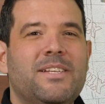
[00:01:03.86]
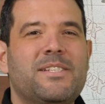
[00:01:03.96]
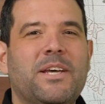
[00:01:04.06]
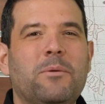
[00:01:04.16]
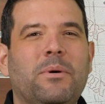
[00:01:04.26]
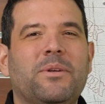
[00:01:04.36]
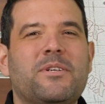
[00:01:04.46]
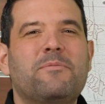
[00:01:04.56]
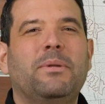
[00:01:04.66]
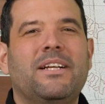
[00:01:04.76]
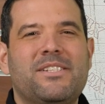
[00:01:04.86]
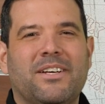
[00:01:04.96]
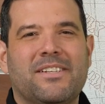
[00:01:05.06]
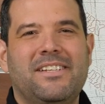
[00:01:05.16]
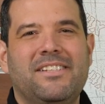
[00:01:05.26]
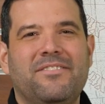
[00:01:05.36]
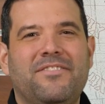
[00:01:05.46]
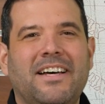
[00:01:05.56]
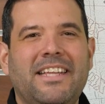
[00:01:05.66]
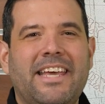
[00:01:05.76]
Skill Builder's plunge saw season
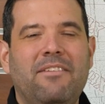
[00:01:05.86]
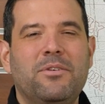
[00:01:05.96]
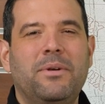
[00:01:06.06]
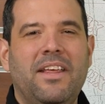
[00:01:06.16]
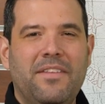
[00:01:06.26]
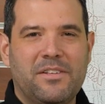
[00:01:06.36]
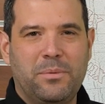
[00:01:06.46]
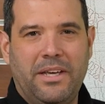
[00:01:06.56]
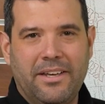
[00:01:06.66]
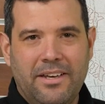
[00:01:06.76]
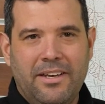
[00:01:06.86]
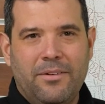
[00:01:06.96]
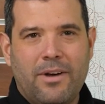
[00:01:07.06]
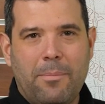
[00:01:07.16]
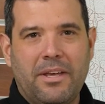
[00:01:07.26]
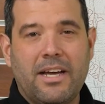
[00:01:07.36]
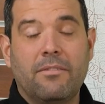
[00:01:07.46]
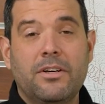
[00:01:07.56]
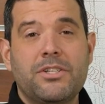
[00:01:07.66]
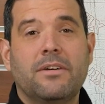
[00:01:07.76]
finally came to an end this week, wrapping
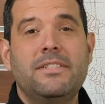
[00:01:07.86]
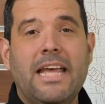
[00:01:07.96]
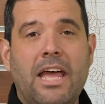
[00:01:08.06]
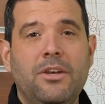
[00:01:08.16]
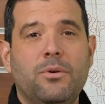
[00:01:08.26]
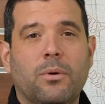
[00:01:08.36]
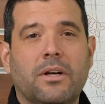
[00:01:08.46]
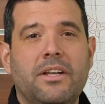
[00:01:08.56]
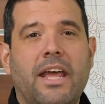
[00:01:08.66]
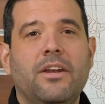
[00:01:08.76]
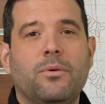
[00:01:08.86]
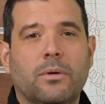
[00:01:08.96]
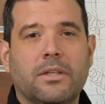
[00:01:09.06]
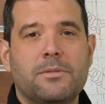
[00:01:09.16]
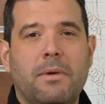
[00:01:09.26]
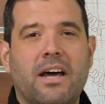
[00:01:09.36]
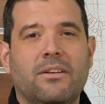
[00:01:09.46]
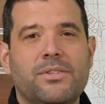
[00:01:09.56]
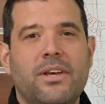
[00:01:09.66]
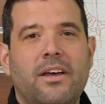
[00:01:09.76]
coverage of 10 corded and cordless
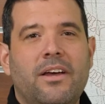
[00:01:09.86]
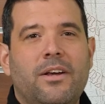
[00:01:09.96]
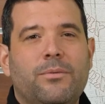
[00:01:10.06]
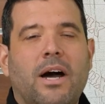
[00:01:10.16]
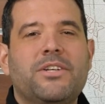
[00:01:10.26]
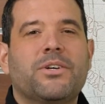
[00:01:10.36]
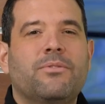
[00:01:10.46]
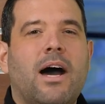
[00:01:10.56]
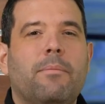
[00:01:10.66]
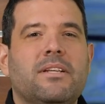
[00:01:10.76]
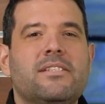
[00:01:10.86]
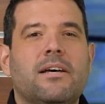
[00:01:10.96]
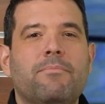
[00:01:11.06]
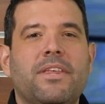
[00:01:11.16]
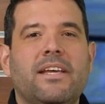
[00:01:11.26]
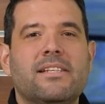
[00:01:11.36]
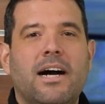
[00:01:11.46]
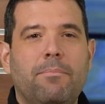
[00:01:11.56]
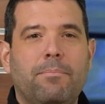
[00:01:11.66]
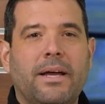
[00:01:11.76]
models. Roger and Robin summed things
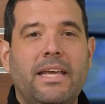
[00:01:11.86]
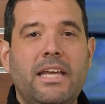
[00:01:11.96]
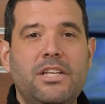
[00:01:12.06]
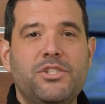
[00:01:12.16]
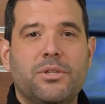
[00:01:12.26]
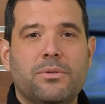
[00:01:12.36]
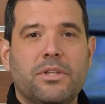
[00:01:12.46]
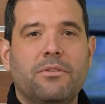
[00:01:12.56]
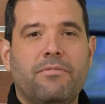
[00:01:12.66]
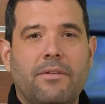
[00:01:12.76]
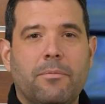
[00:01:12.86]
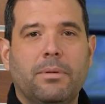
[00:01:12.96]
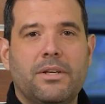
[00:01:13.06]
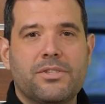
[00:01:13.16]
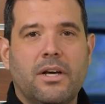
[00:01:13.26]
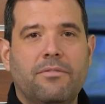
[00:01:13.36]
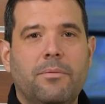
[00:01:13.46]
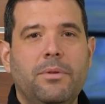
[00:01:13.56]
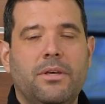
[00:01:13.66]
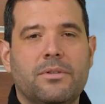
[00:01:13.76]
up by each choosing their favorite plunge saw
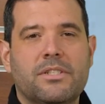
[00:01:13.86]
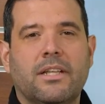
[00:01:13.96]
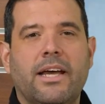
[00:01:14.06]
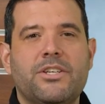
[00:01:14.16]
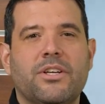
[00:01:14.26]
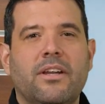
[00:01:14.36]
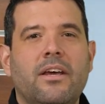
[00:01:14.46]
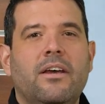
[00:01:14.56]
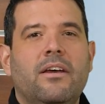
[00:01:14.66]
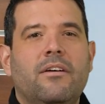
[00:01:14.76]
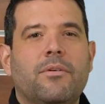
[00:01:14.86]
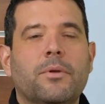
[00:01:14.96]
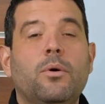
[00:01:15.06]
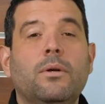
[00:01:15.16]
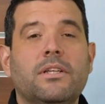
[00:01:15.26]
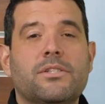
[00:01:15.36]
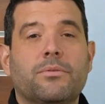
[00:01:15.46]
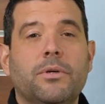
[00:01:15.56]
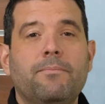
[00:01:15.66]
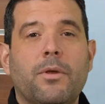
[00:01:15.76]
from the selection. From the cordless
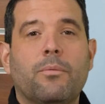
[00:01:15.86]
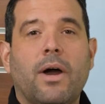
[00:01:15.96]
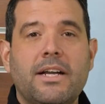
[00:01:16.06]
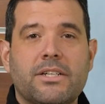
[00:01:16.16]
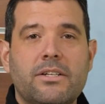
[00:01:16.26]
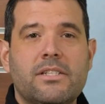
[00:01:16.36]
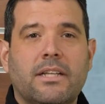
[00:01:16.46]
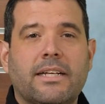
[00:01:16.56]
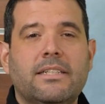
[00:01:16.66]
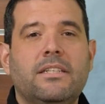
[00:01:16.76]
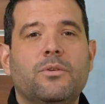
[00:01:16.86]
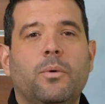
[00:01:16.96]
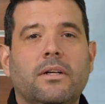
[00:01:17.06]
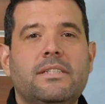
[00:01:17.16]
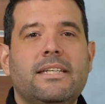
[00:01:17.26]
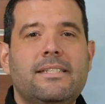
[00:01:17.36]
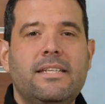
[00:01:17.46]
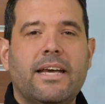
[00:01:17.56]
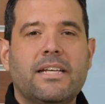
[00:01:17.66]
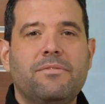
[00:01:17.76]
group, Roger selected the DeWalt
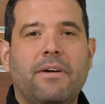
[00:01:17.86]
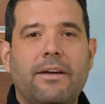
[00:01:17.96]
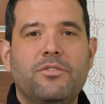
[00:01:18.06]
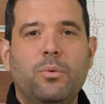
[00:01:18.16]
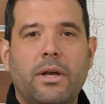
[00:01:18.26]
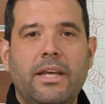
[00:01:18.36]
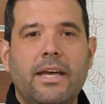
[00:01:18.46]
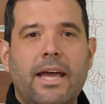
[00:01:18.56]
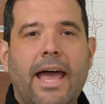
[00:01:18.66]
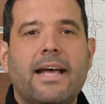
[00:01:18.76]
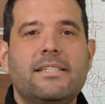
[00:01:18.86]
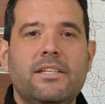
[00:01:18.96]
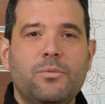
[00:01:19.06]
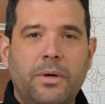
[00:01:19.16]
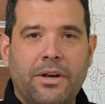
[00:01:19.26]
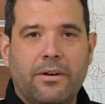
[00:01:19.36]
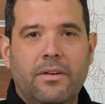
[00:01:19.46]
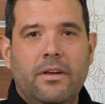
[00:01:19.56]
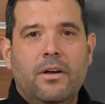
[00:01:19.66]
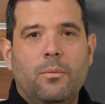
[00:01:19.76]
DCS 520 as his winner,
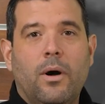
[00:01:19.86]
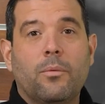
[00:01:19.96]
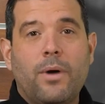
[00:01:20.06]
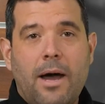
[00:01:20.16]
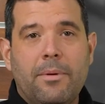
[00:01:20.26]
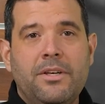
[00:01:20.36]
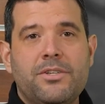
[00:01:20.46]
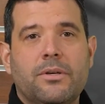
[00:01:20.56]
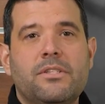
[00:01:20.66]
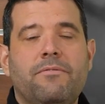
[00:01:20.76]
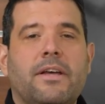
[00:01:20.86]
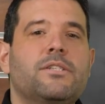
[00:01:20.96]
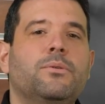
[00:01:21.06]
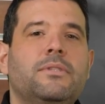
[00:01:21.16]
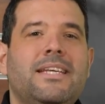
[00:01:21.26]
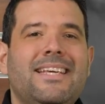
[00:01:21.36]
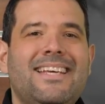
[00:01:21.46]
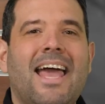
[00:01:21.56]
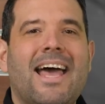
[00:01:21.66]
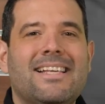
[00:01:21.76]
while Robin chose the Festool
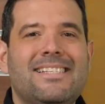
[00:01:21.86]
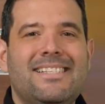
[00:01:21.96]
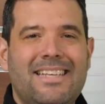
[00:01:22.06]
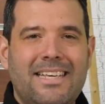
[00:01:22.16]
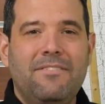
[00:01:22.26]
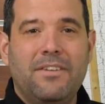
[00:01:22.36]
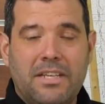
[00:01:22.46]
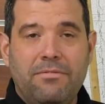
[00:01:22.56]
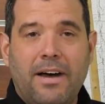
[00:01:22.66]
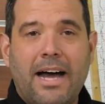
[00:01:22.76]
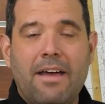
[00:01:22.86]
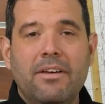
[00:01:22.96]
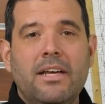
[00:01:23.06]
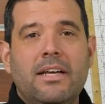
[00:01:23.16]
TSC 55.